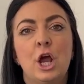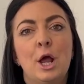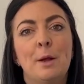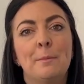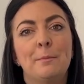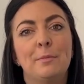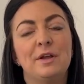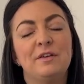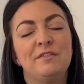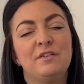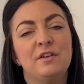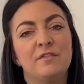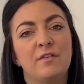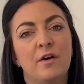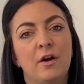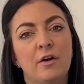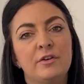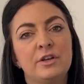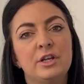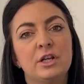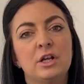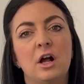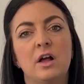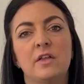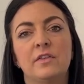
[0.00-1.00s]
But if you've
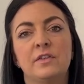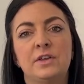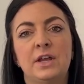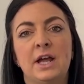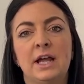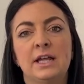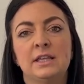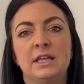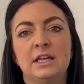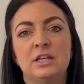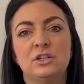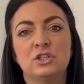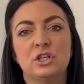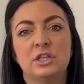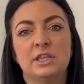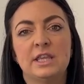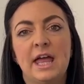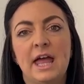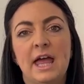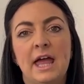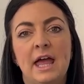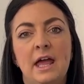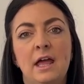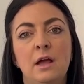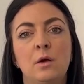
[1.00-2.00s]
already got the dilation
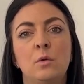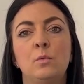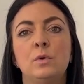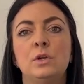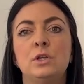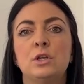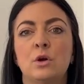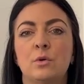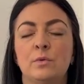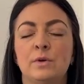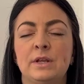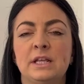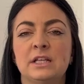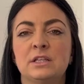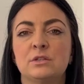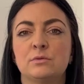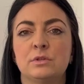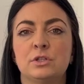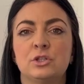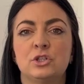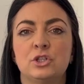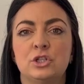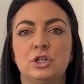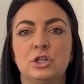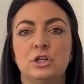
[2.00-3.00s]
there, we don't need to
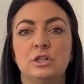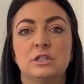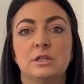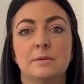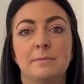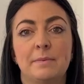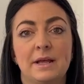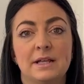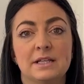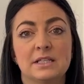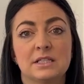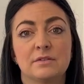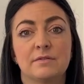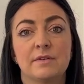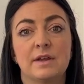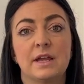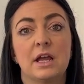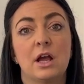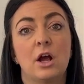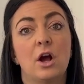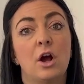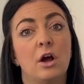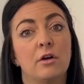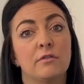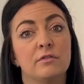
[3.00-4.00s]
introduce a pessary
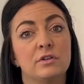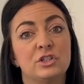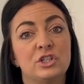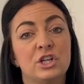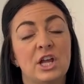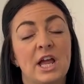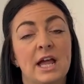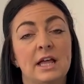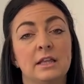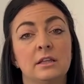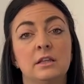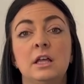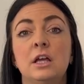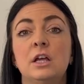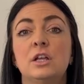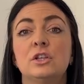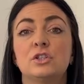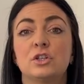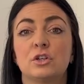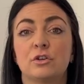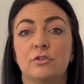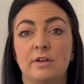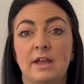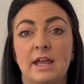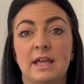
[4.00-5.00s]
or a gel to
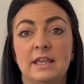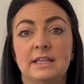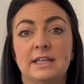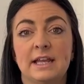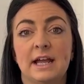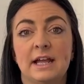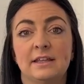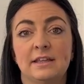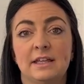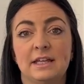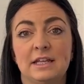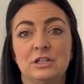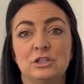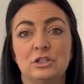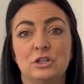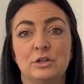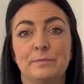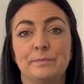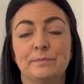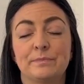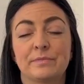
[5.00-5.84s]
create the dilation.